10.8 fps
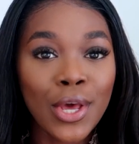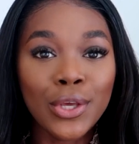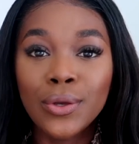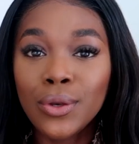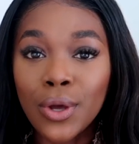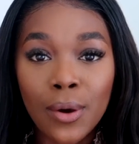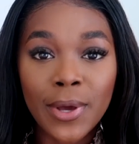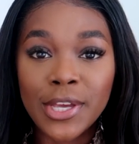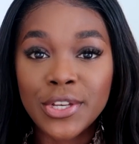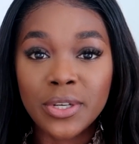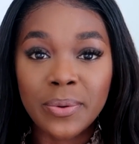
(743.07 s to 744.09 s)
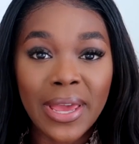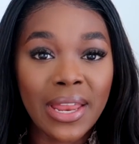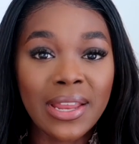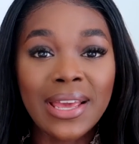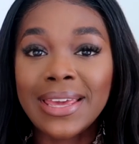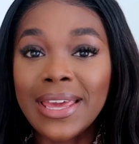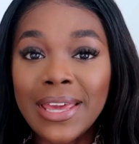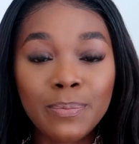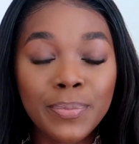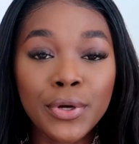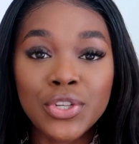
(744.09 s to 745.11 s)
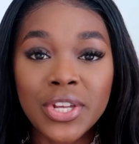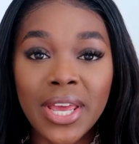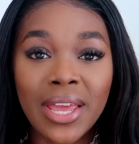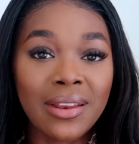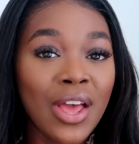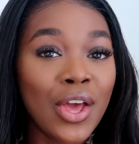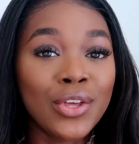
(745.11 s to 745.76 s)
you know what you're doing, keep pushing,